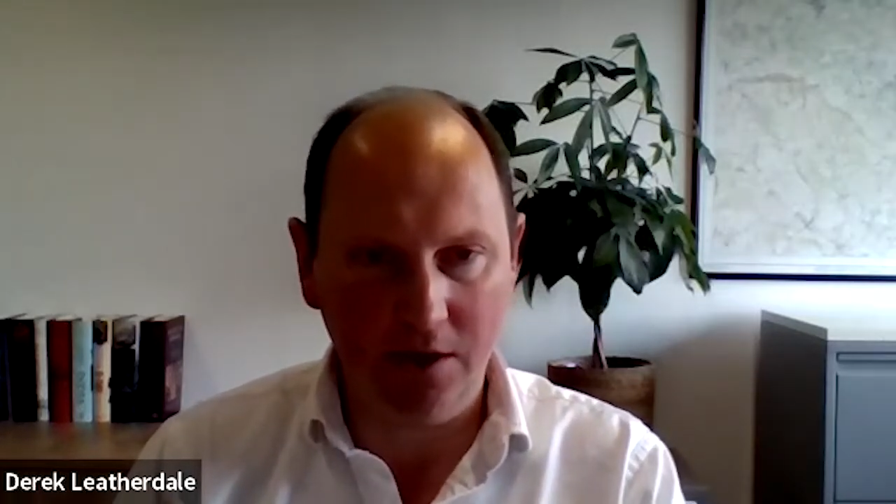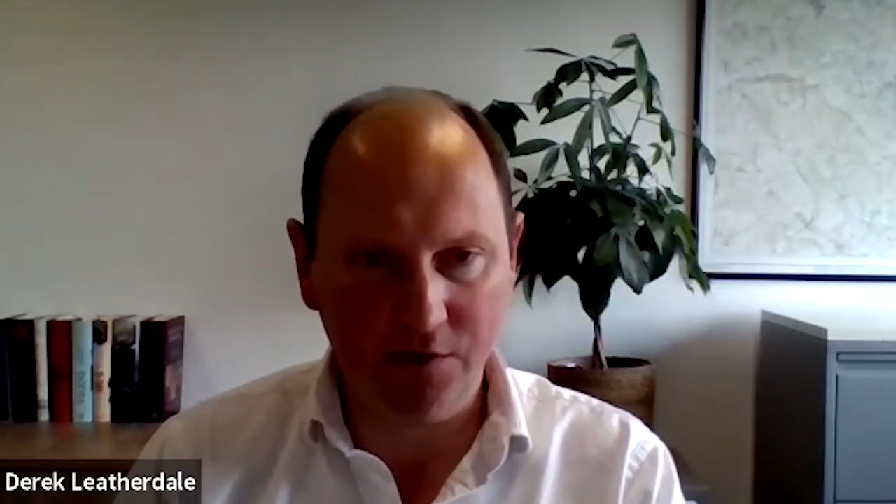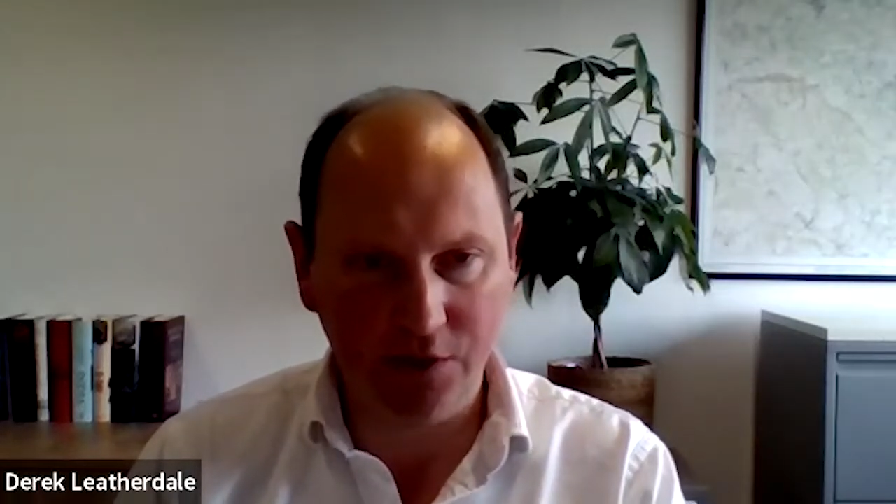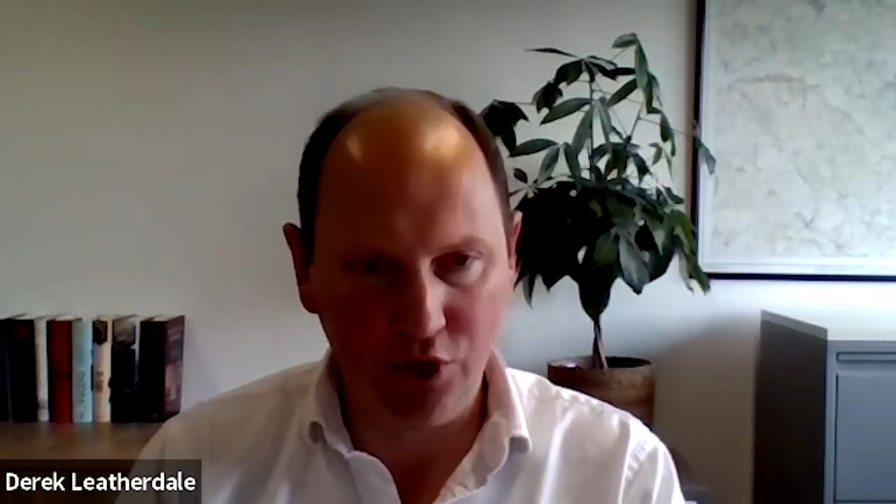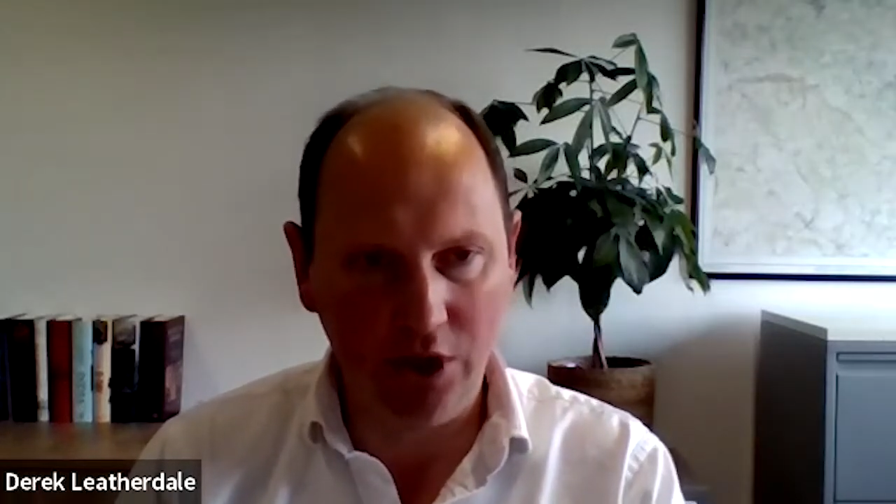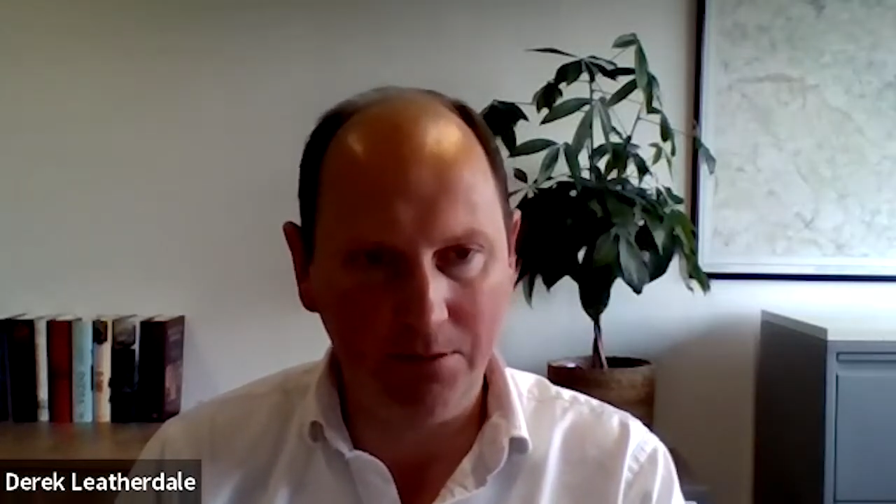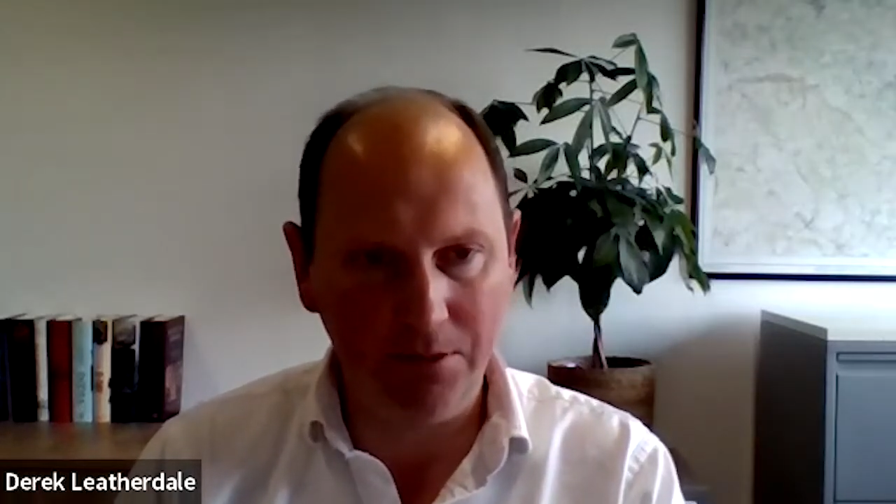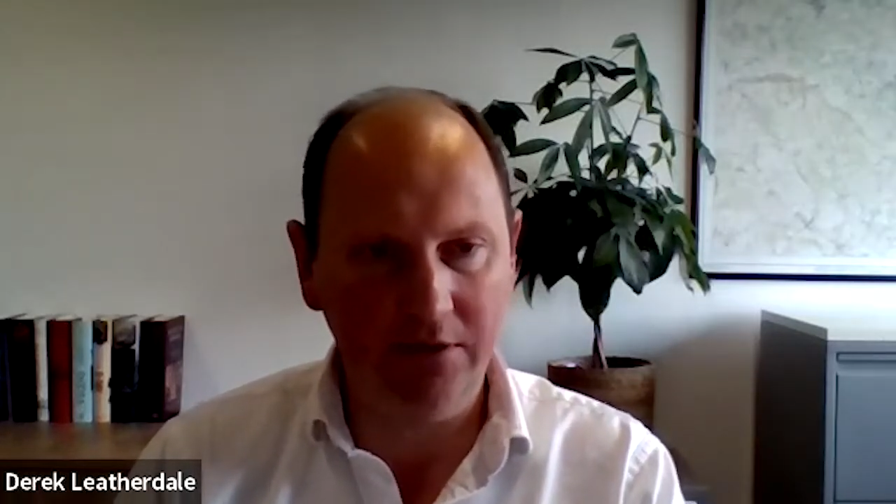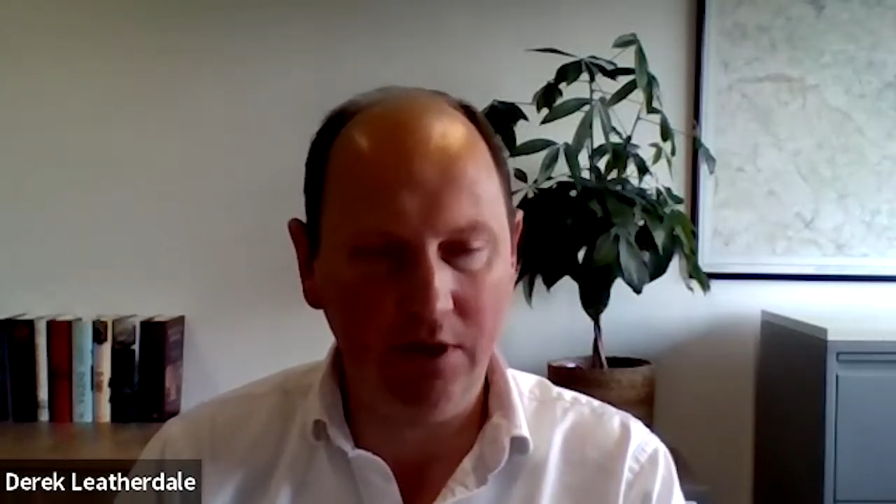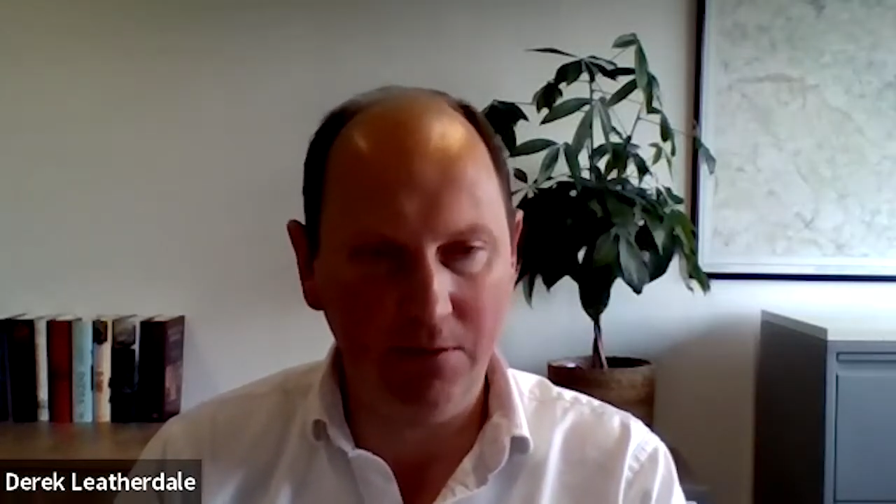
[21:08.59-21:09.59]
social
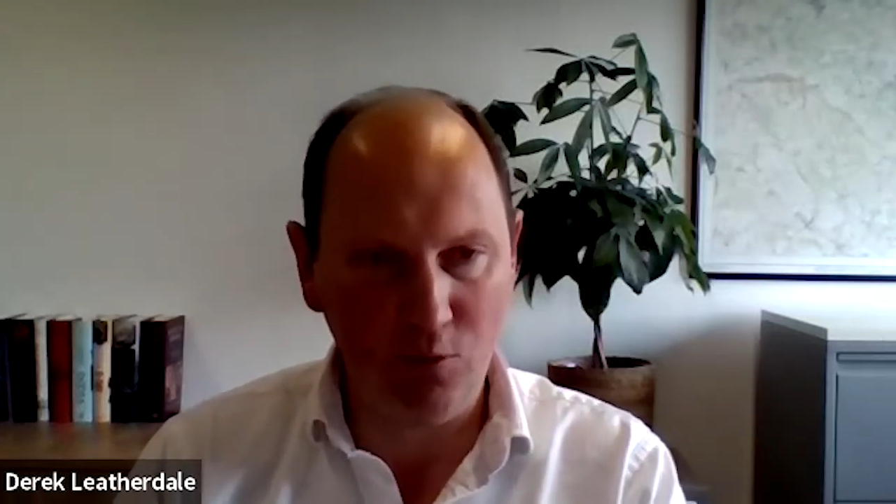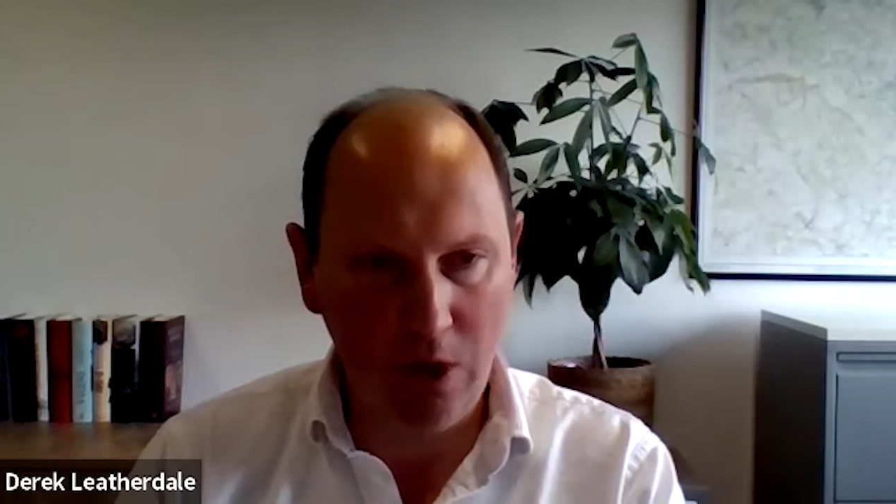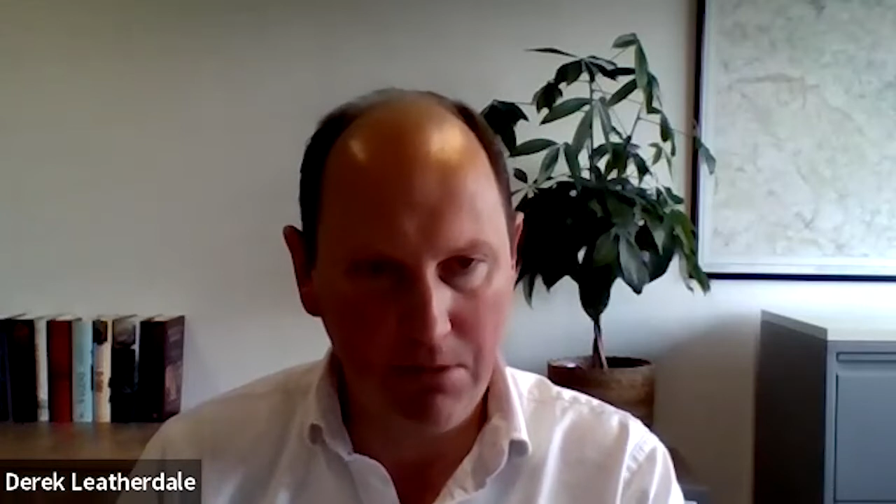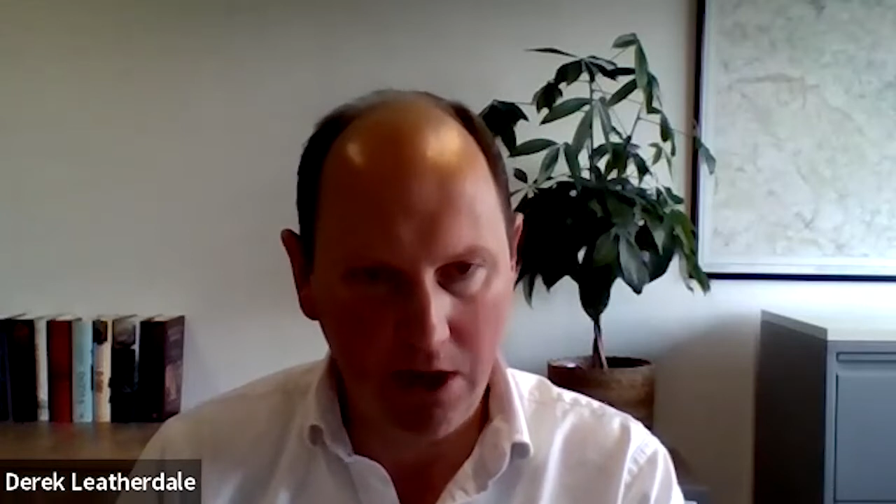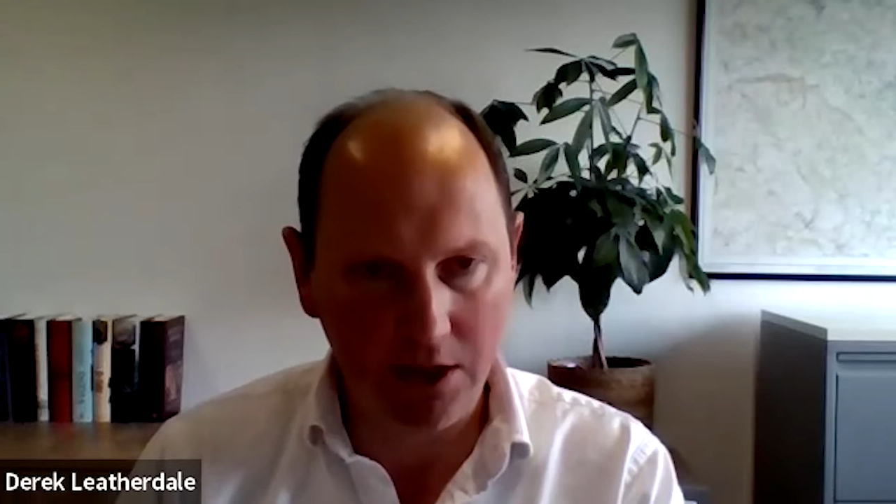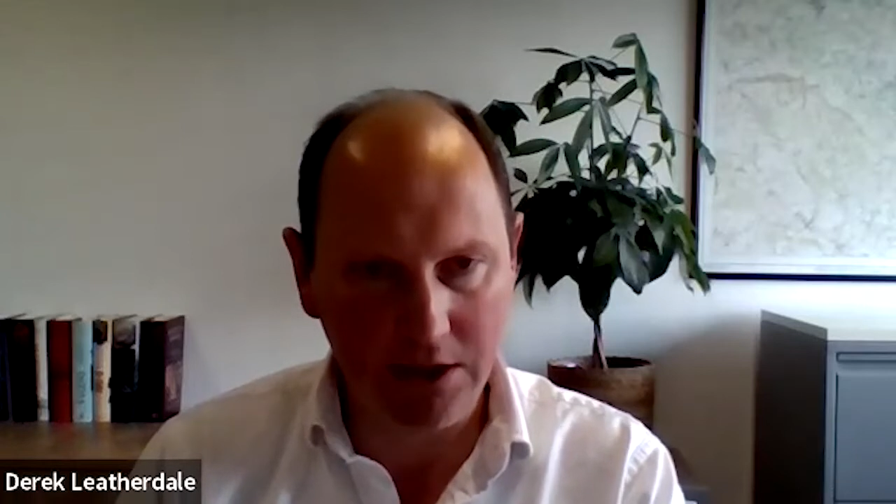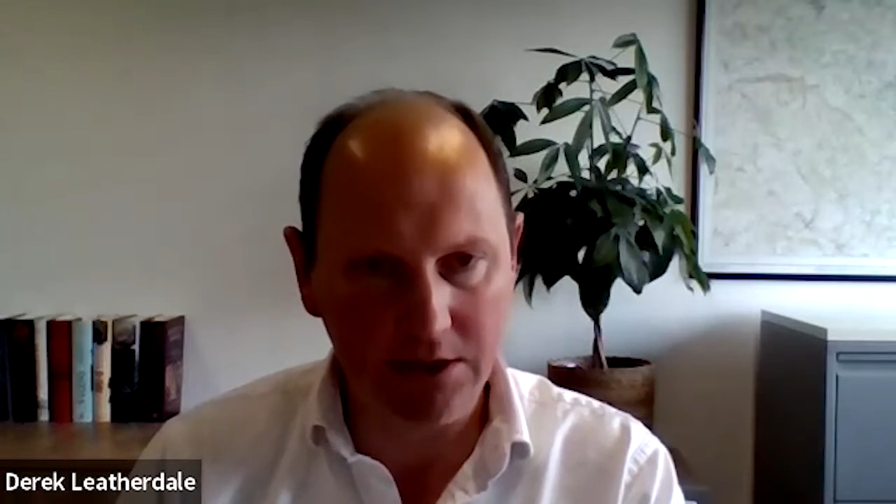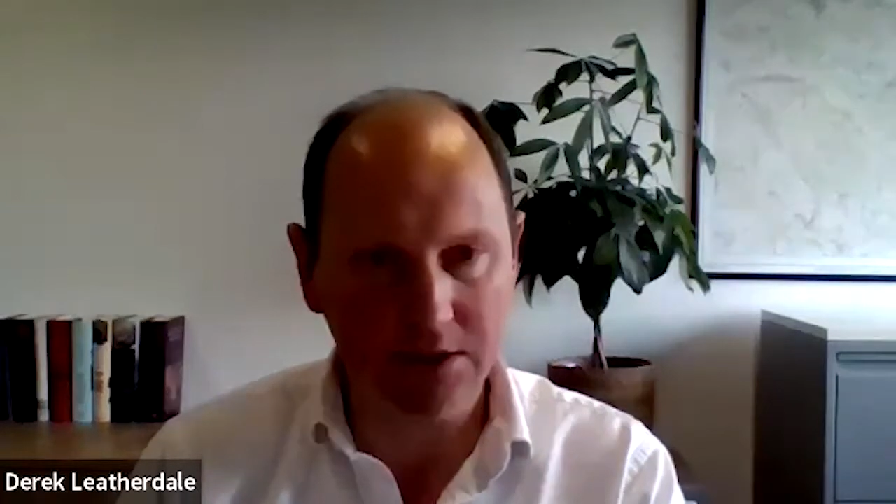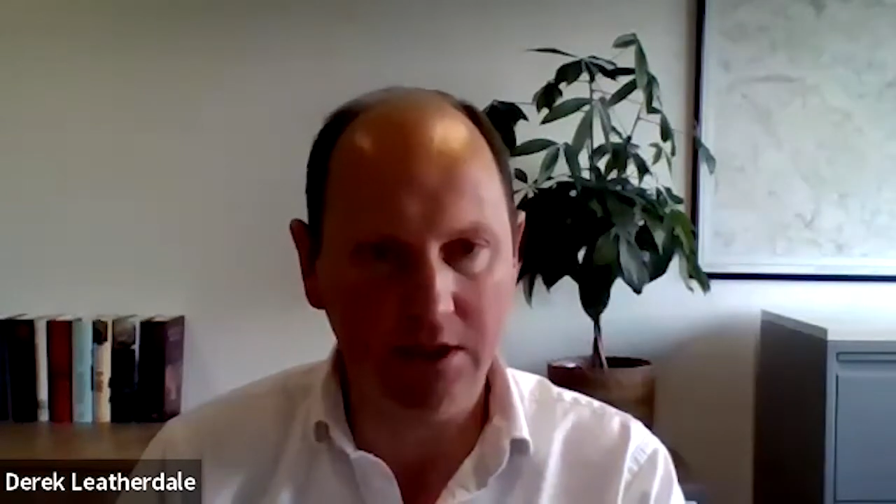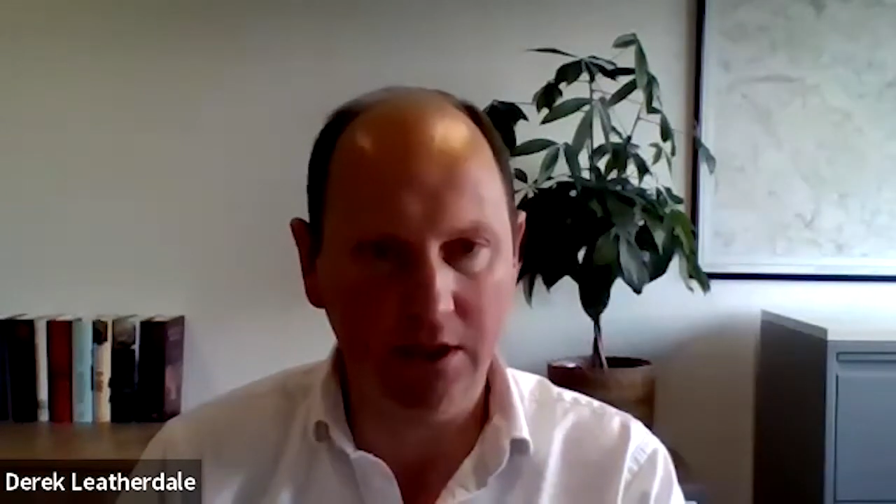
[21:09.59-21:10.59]
upheaval in one market